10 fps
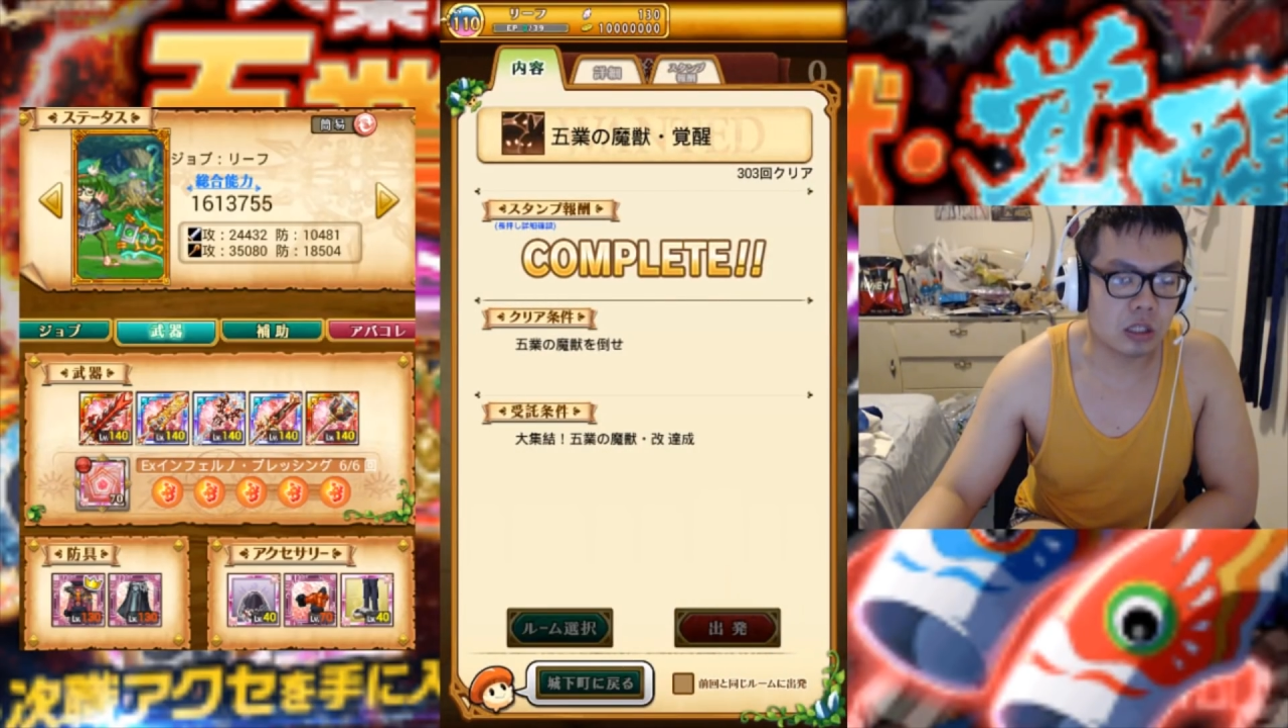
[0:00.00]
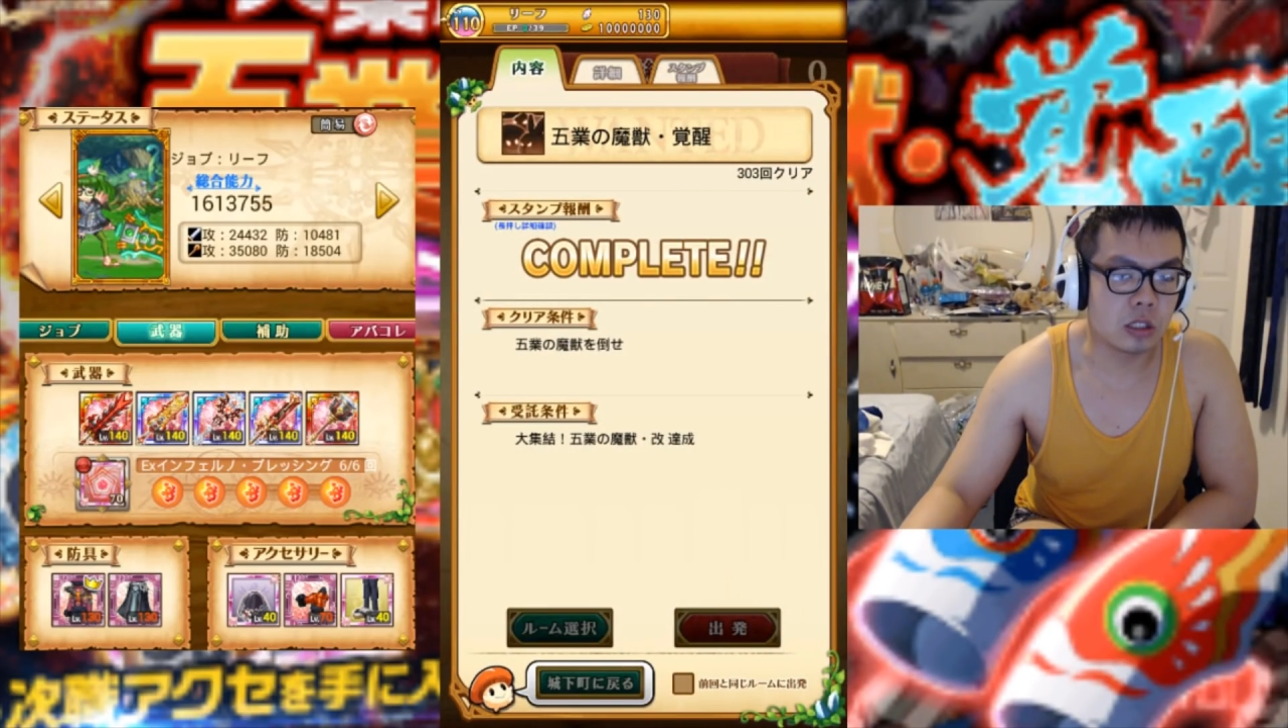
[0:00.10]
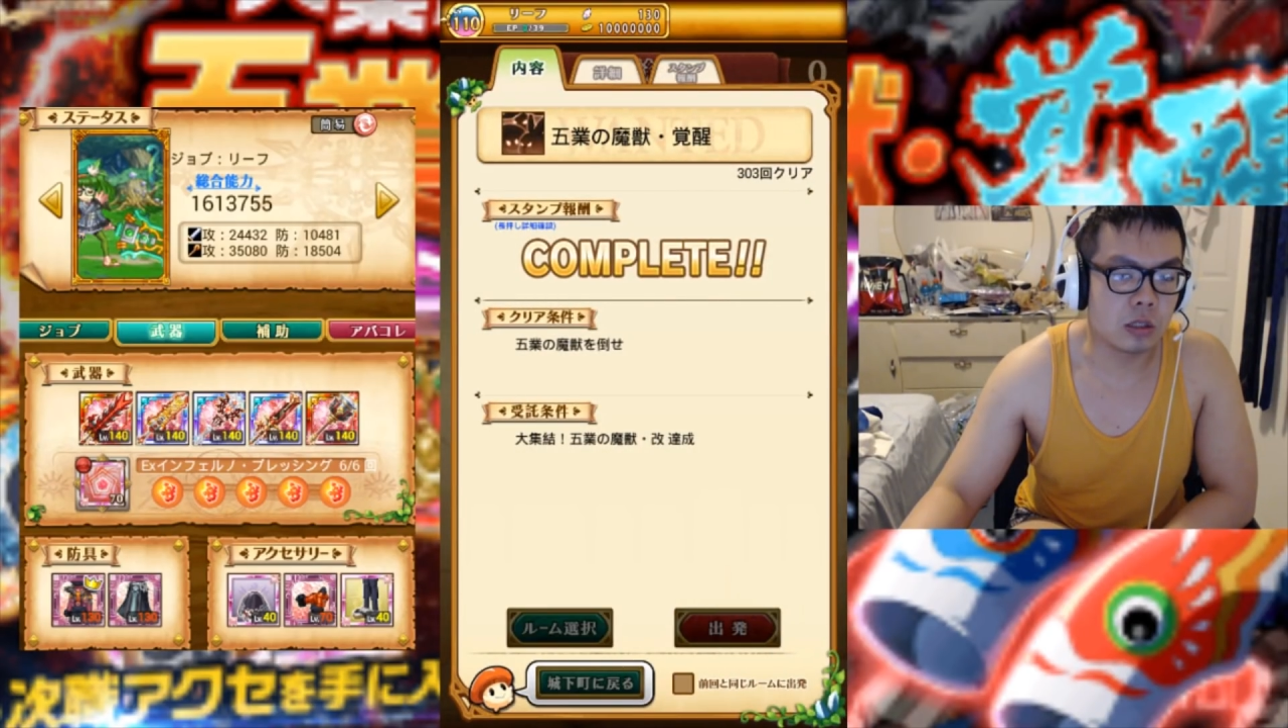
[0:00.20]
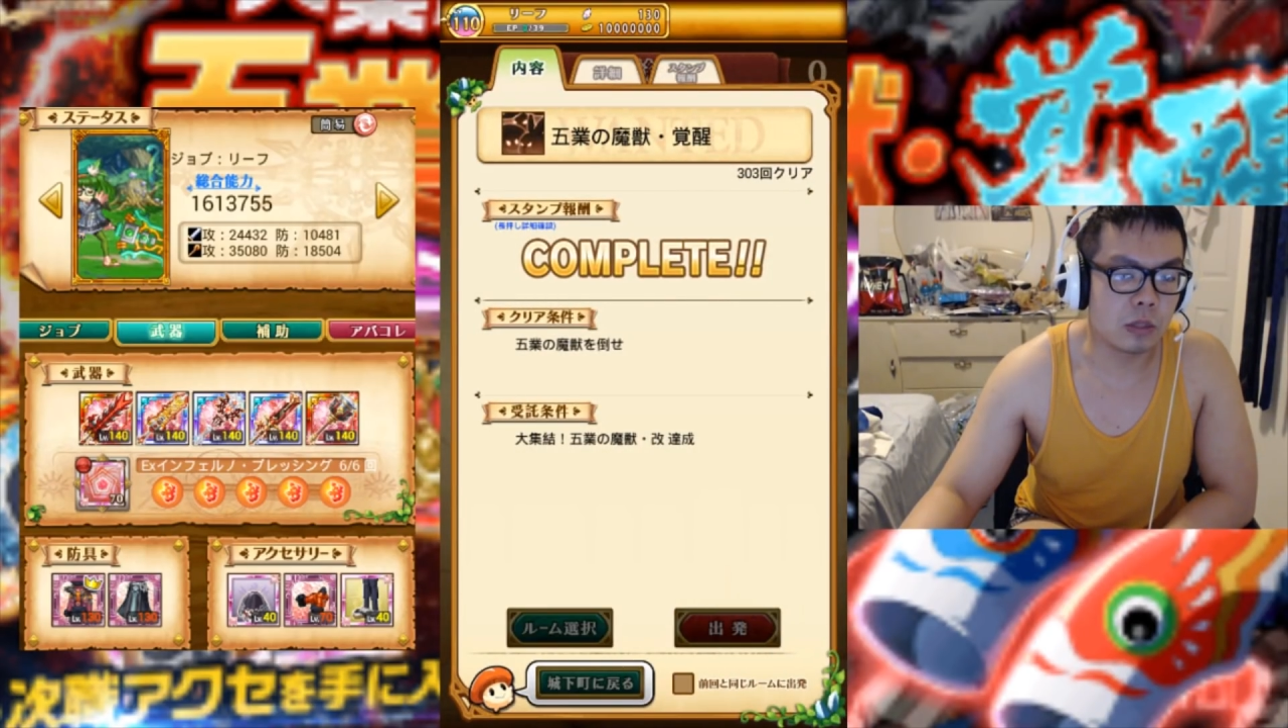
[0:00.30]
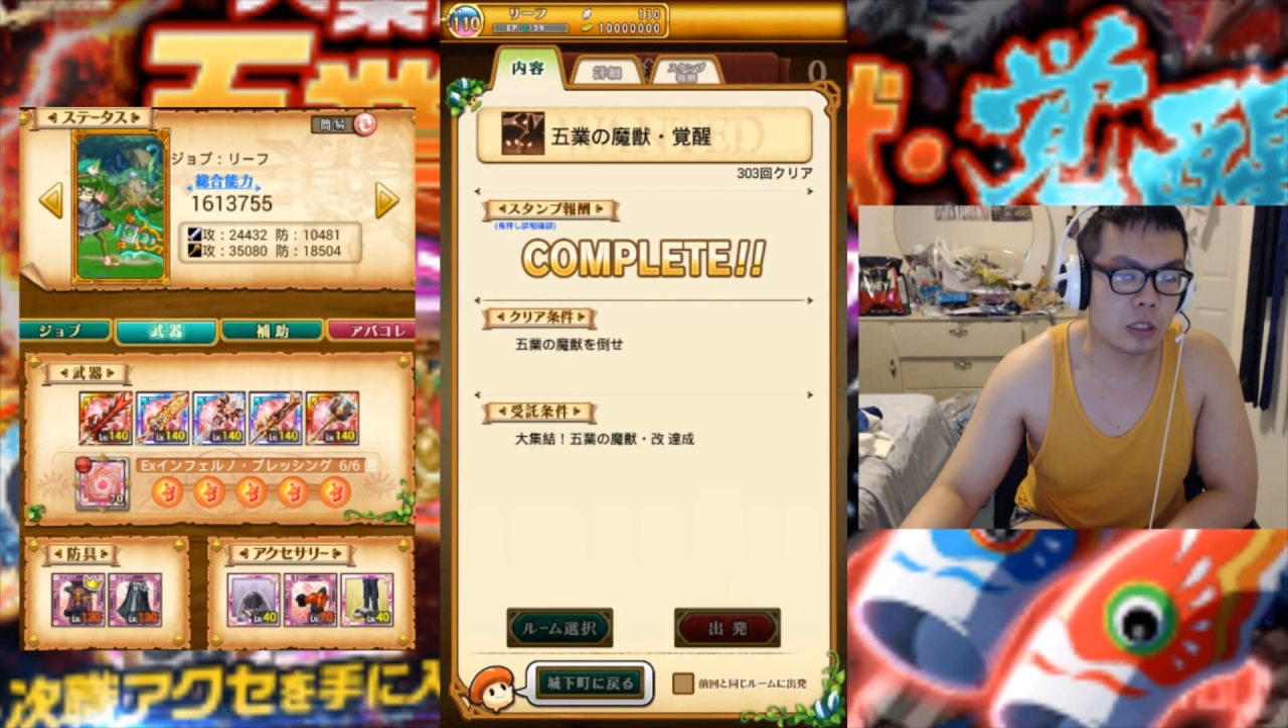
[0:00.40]

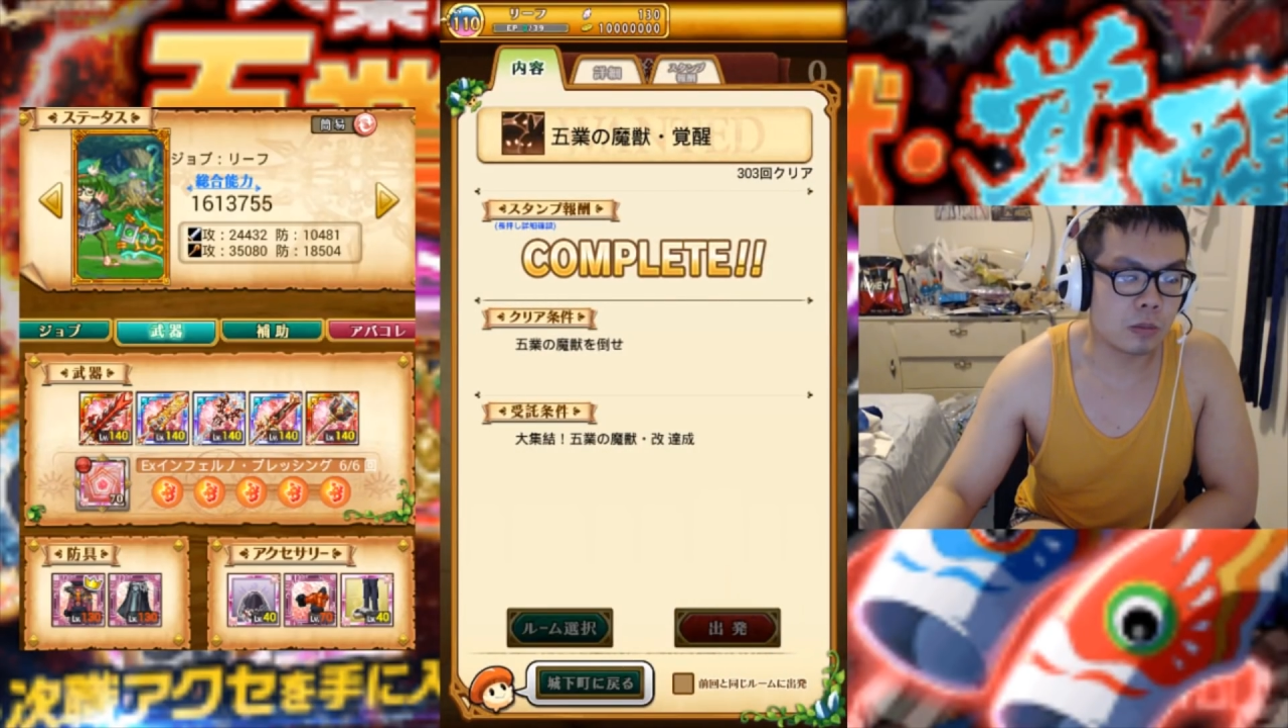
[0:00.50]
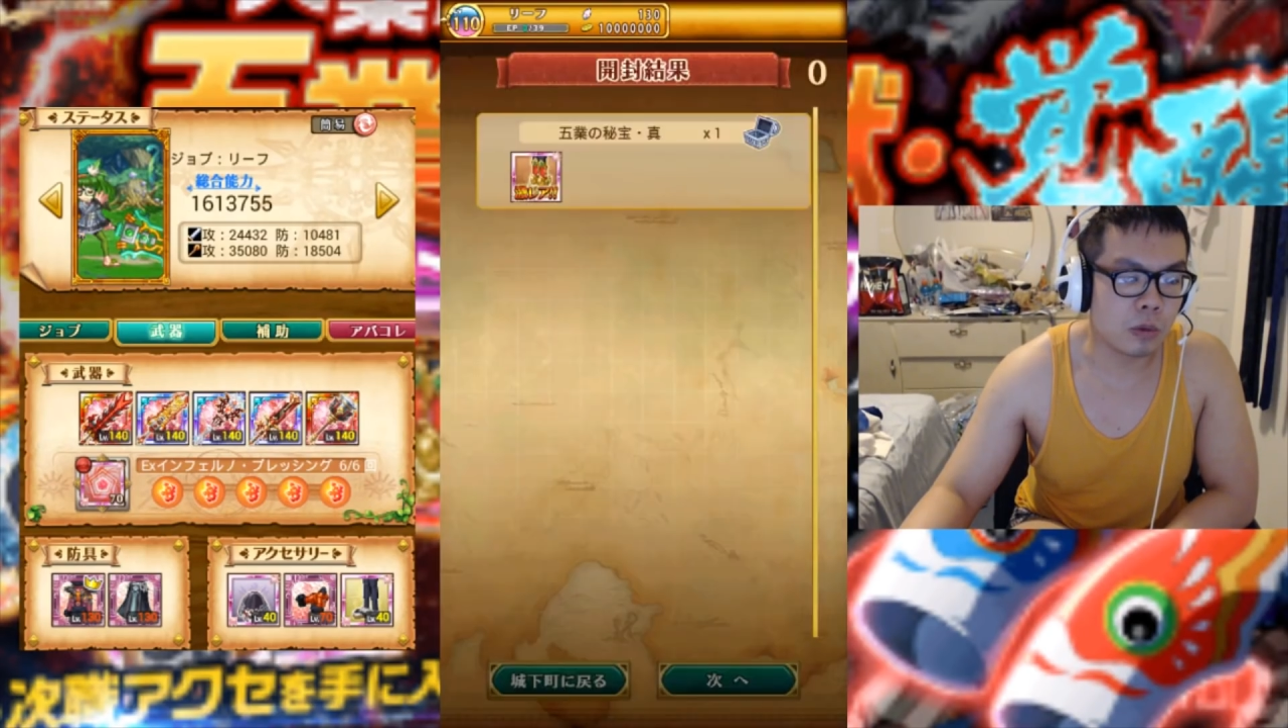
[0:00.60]
there's so much